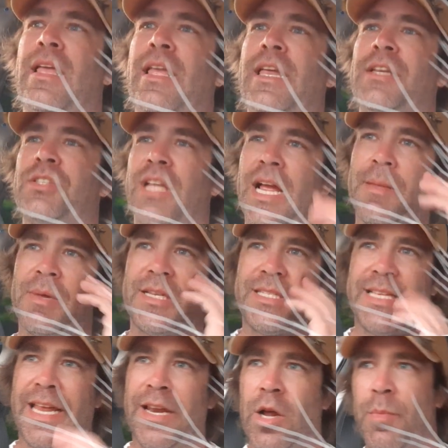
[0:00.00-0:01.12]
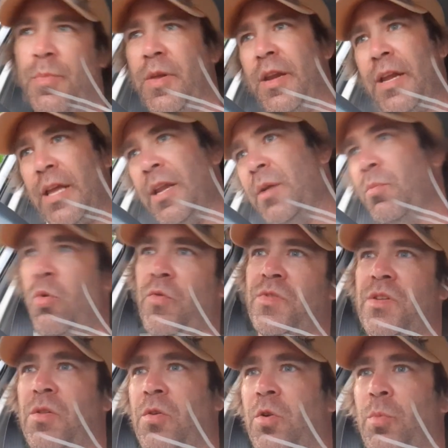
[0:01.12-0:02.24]
Each time I stand up in it and it moves
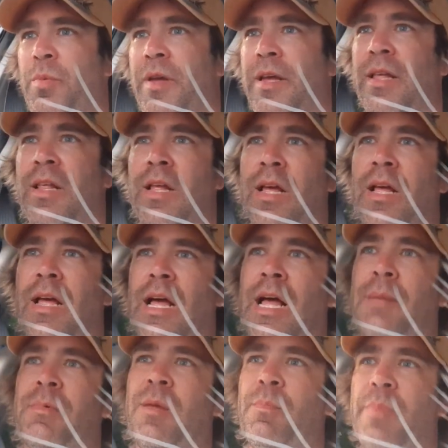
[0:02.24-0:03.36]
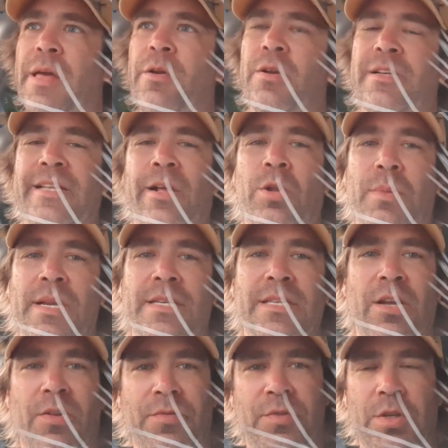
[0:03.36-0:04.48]
a little bit, I'm getting better at telling
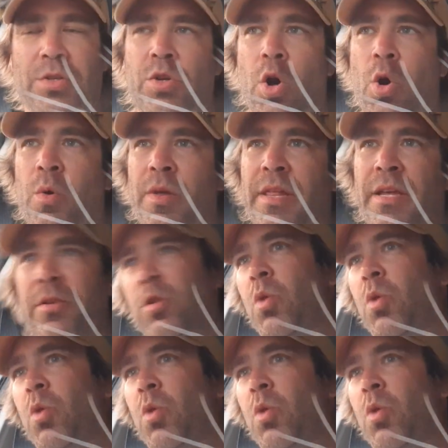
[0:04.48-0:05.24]
myself, just go with it.